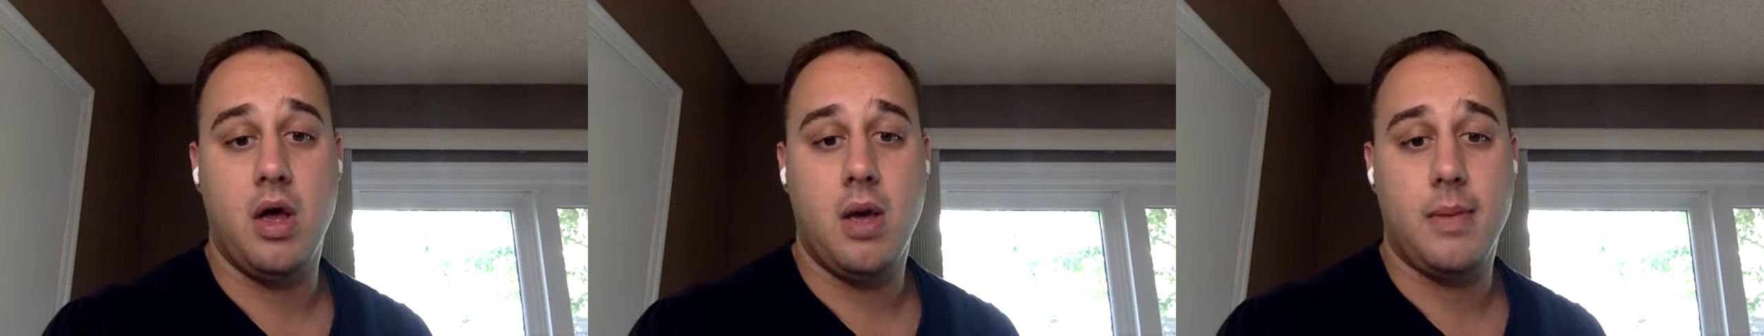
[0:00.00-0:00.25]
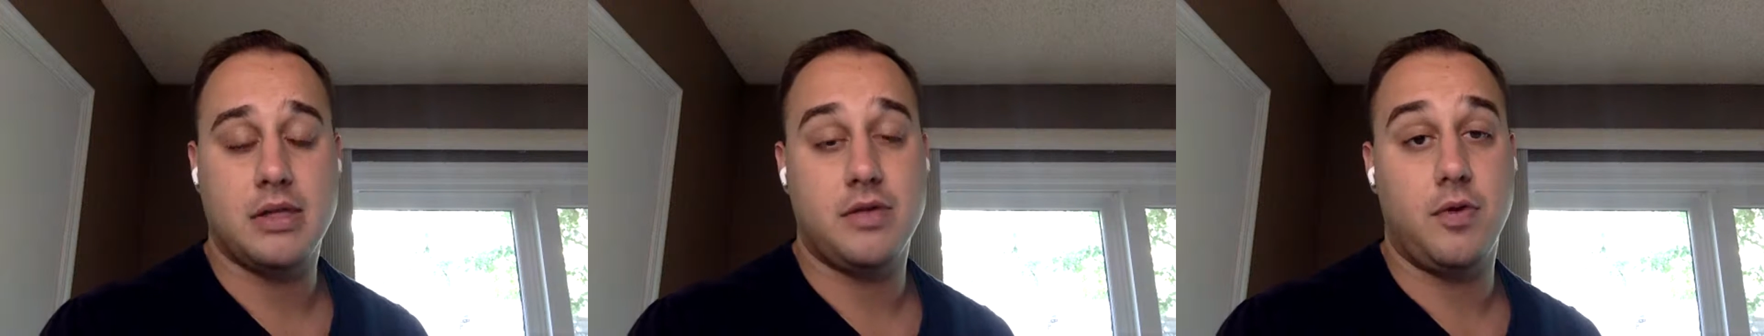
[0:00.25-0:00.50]

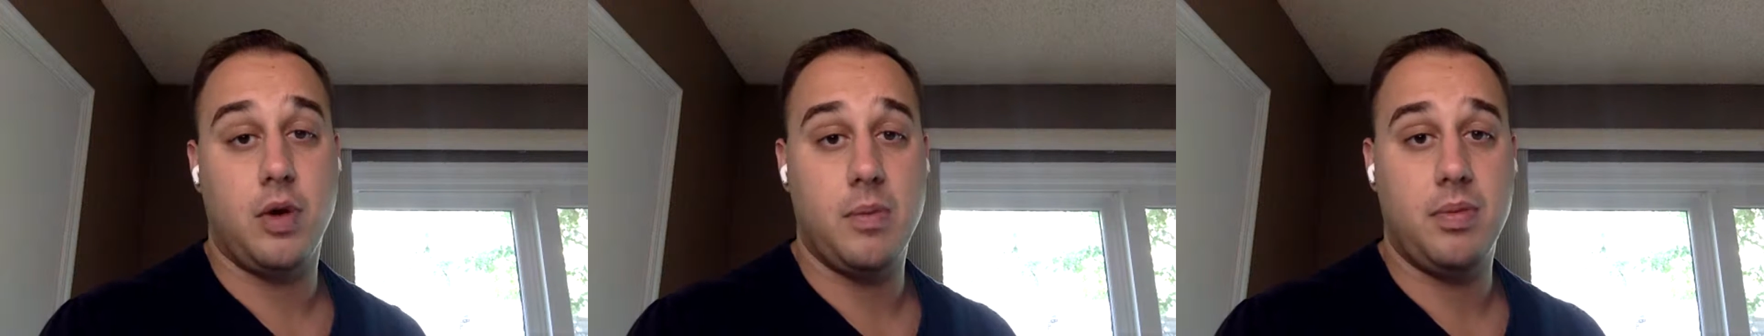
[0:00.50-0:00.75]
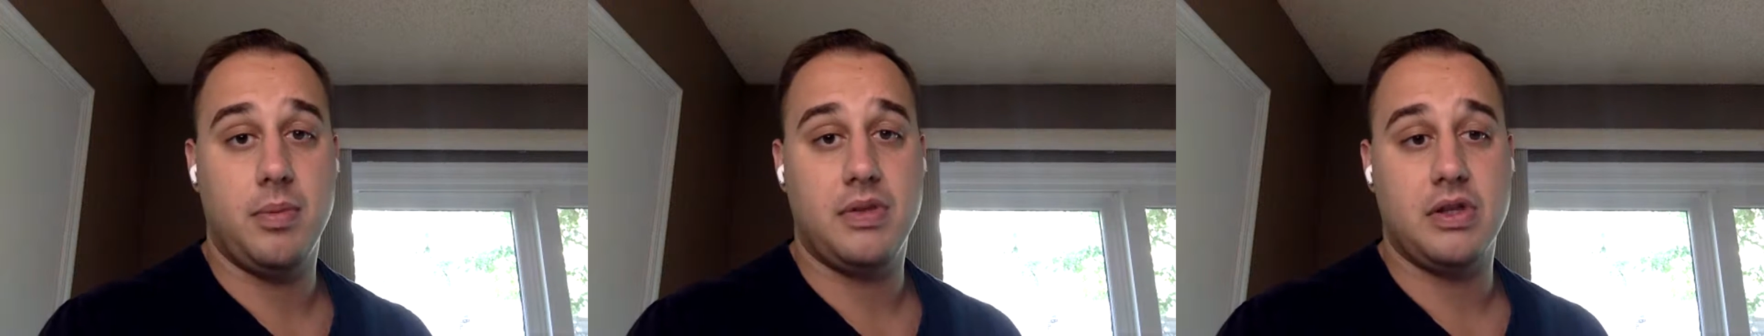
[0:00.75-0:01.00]
because if you
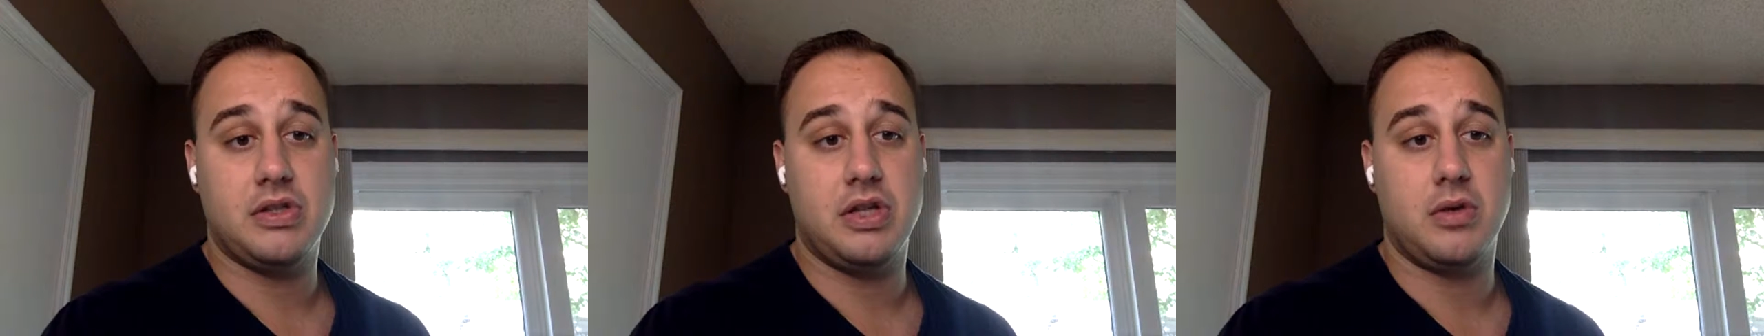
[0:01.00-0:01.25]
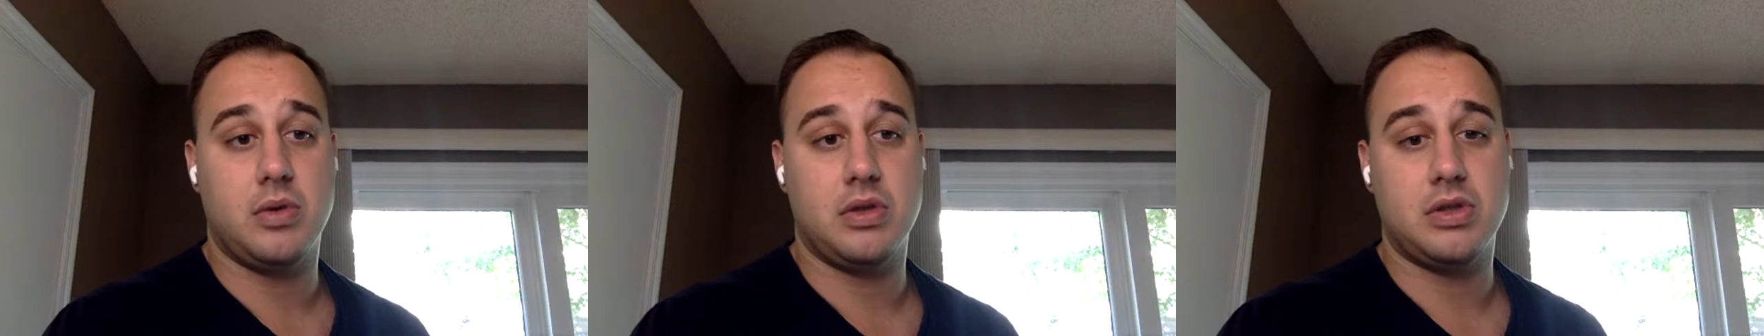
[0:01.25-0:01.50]
implement this
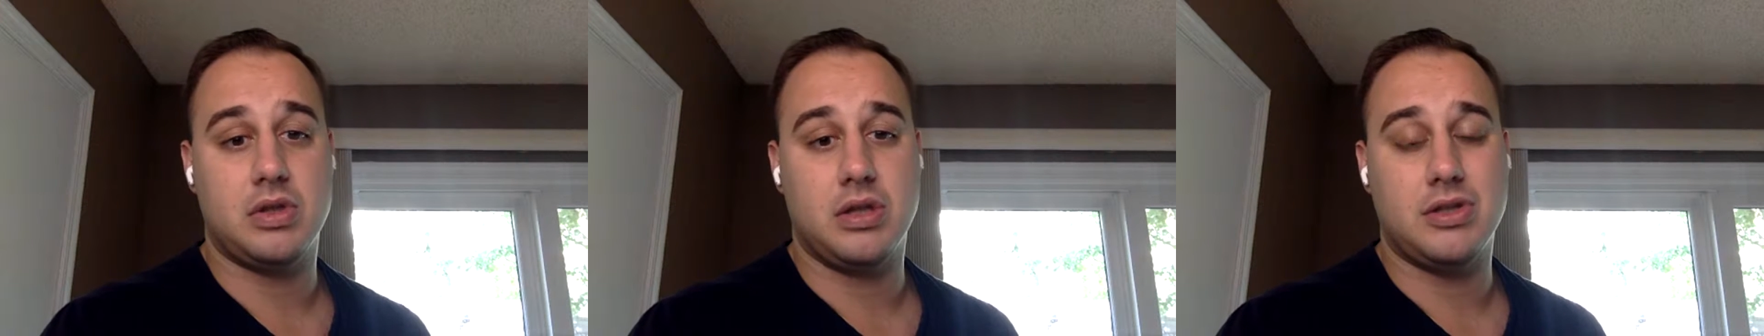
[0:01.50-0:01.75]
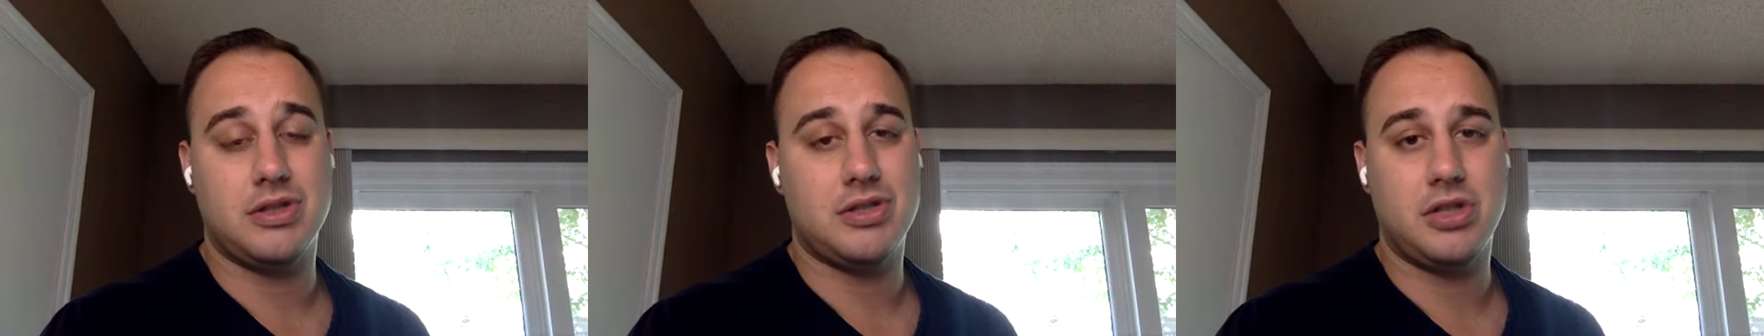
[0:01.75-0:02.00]
sequence, it's
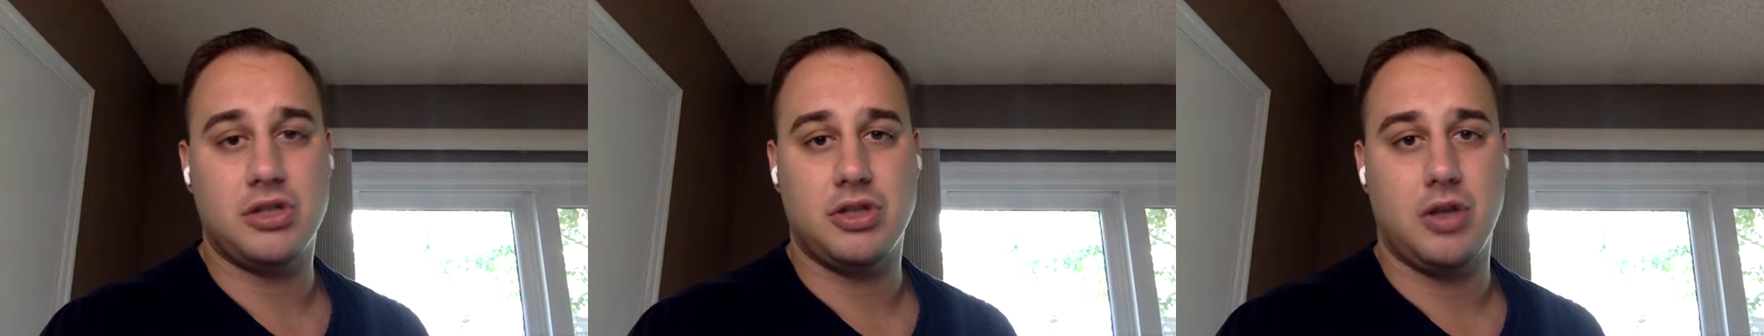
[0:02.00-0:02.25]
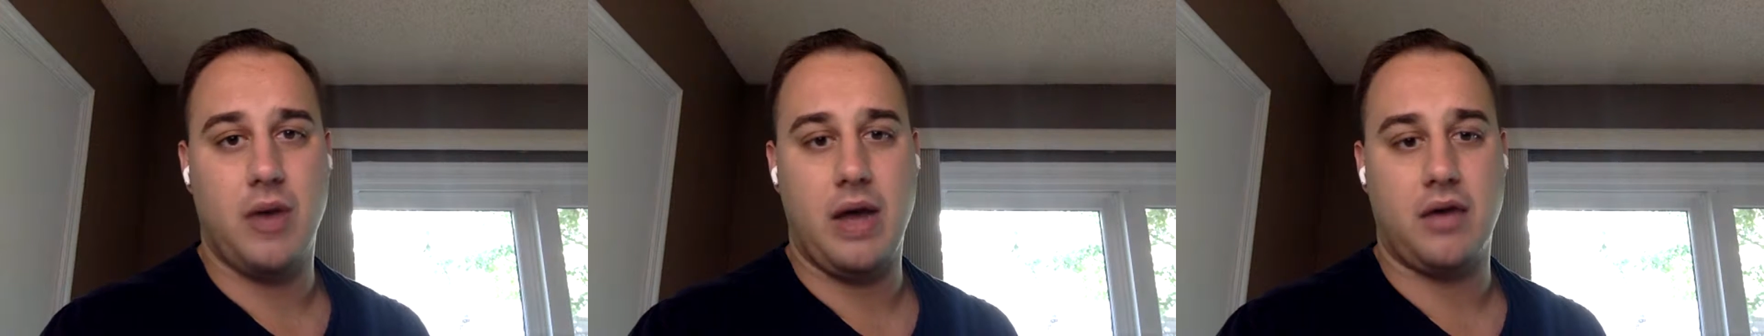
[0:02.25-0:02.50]
just such
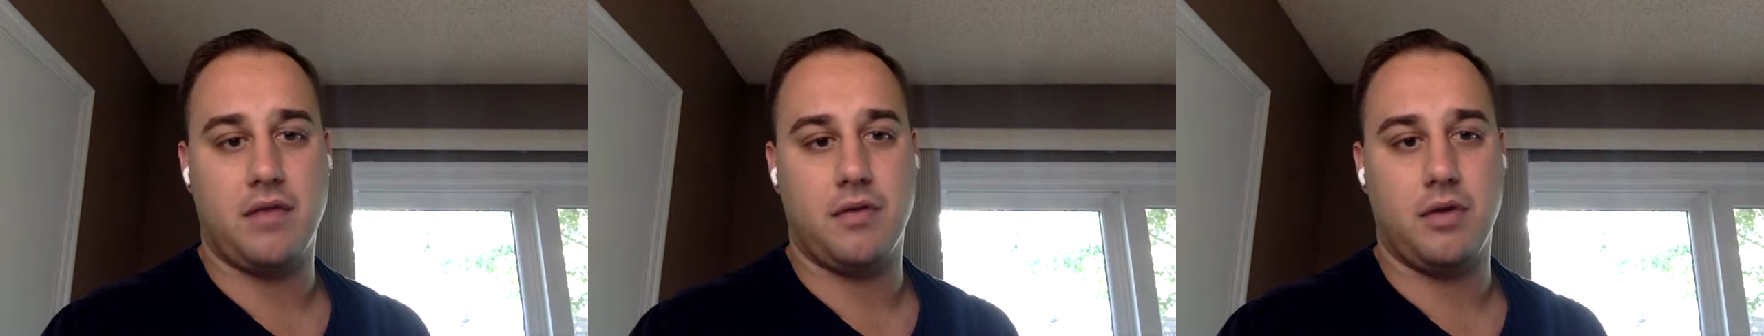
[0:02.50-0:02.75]
low-hanging fruit.